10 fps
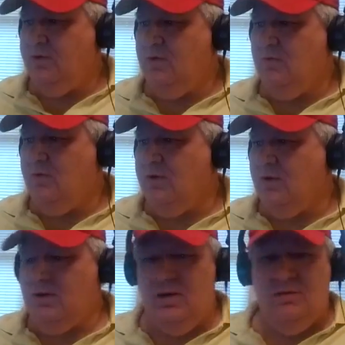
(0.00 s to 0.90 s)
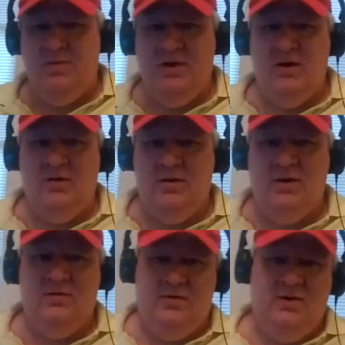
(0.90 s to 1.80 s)
know what? It'd help
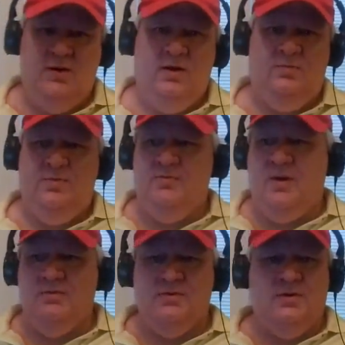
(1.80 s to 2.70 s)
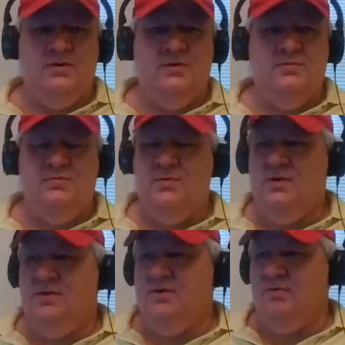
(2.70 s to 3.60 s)
if I was on
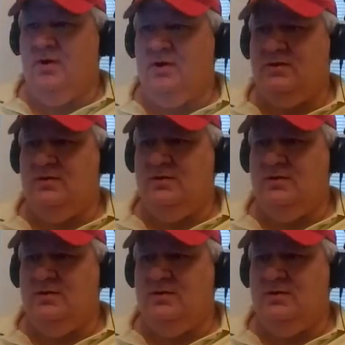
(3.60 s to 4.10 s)
the correct